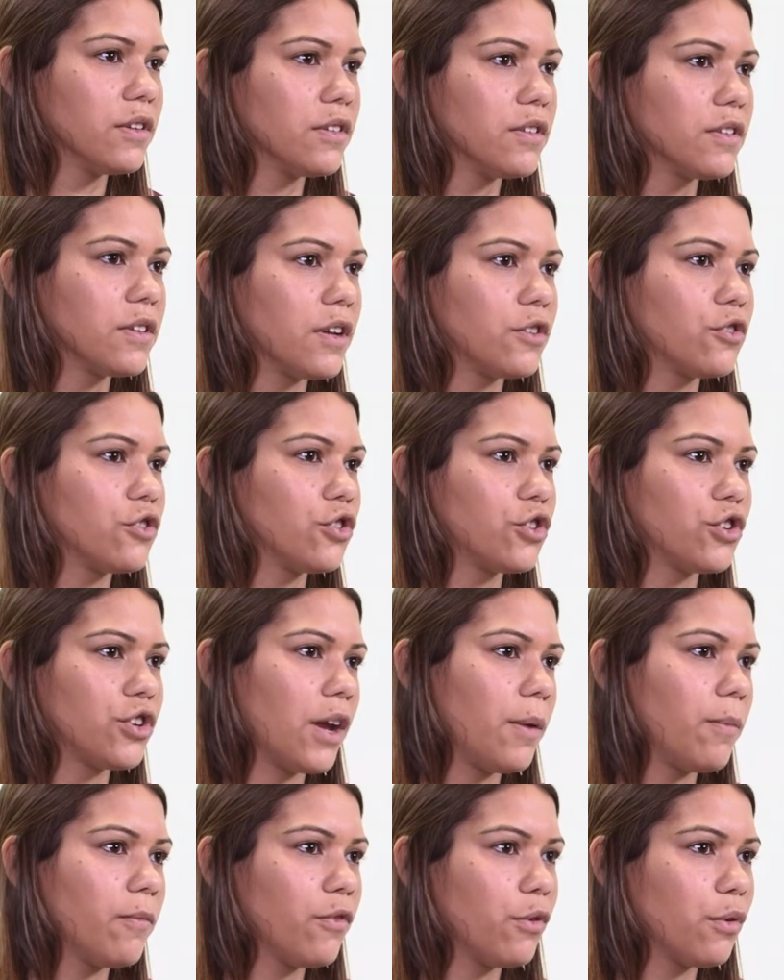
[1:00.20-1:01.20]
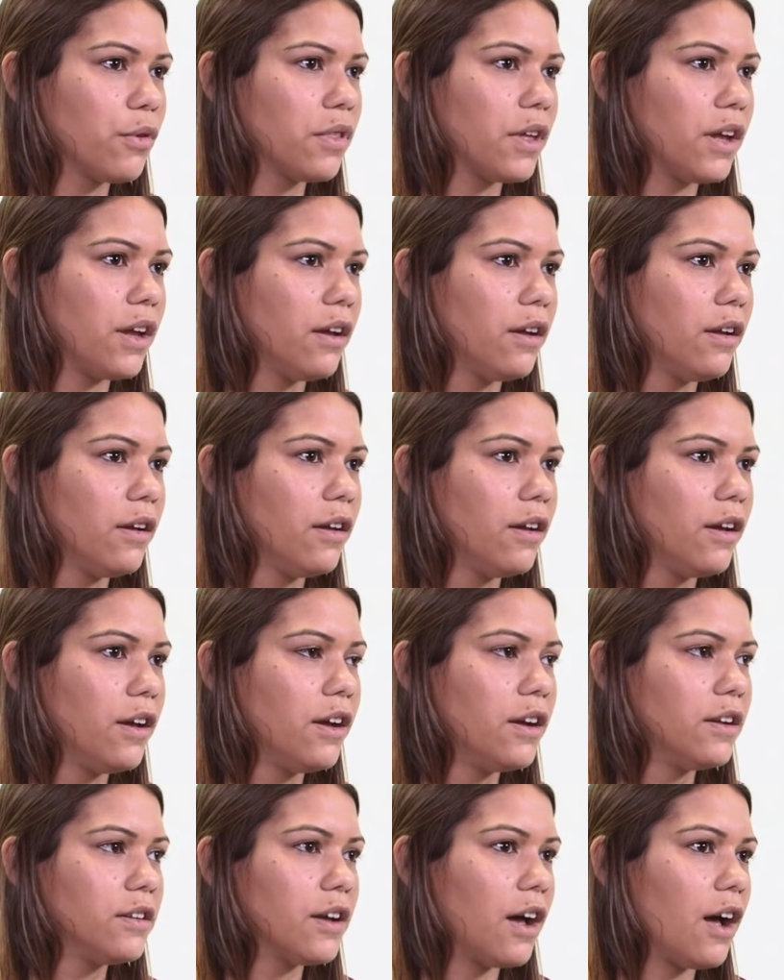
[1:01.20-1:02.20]
it's such a shameful thing
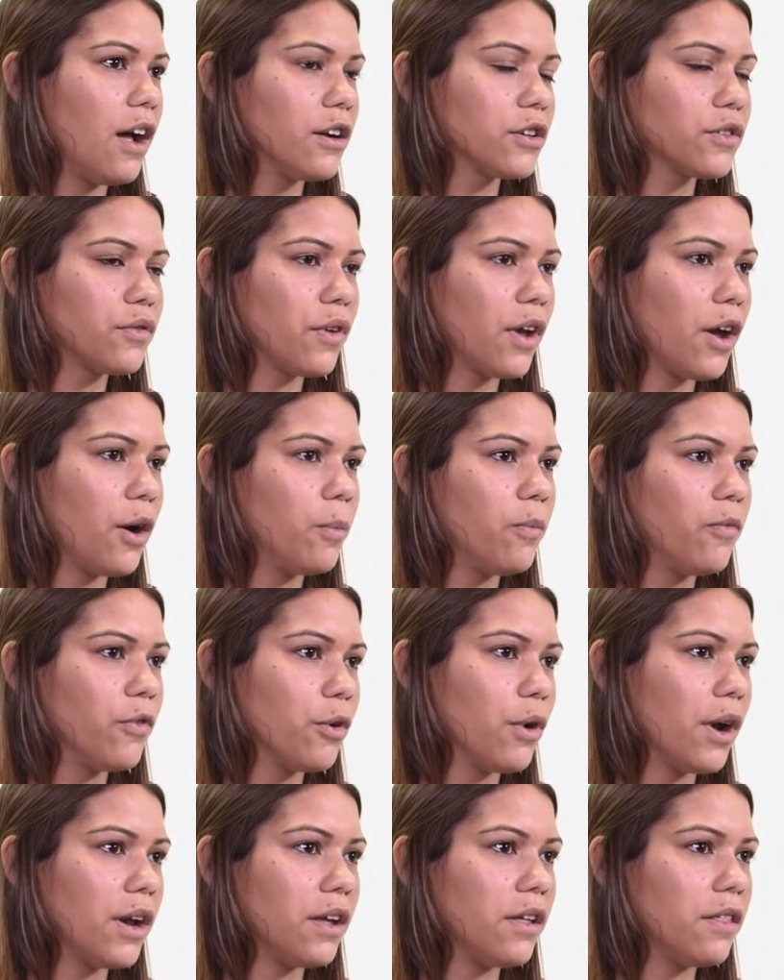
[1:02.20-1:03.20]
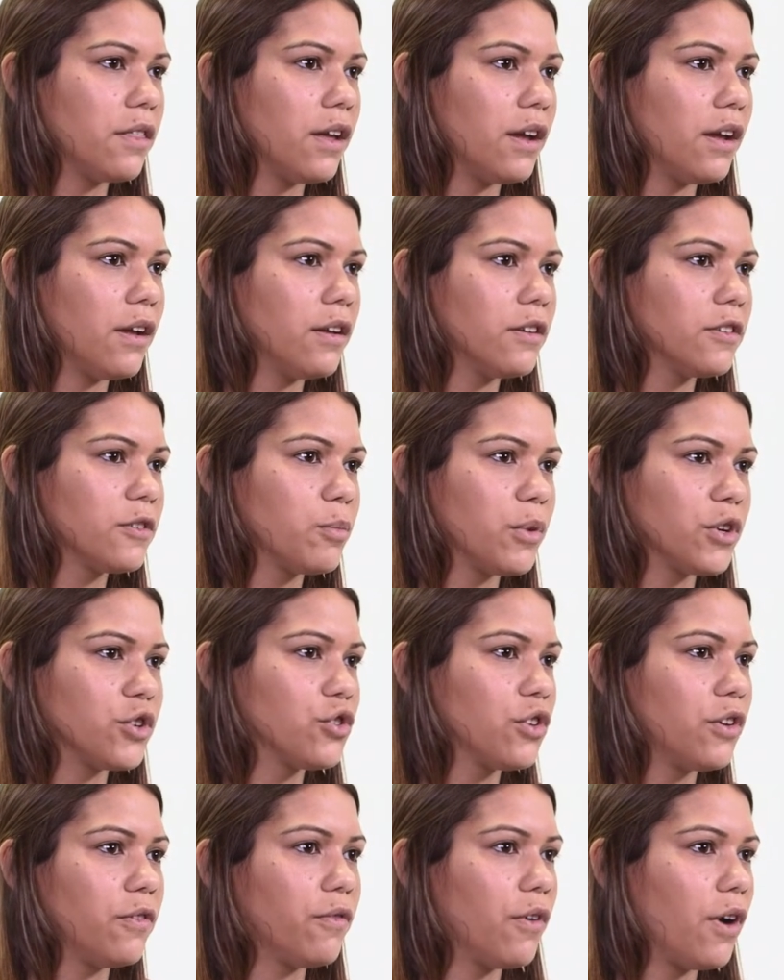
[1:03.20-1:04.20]
to ask for help for anything,
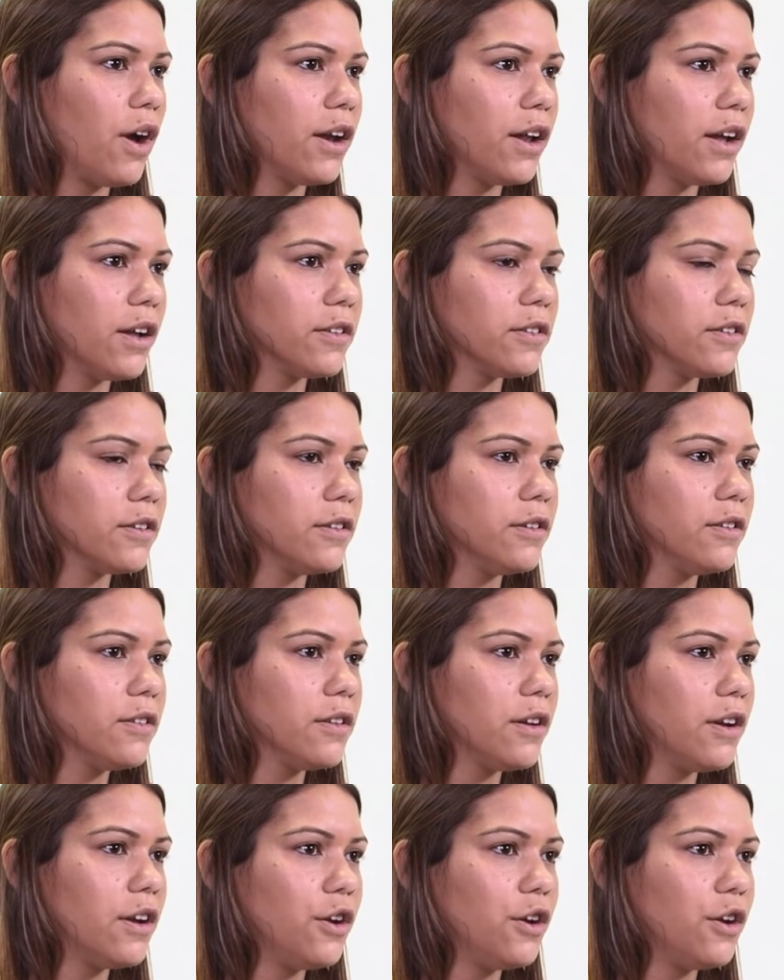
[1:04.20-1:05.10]
especially finances.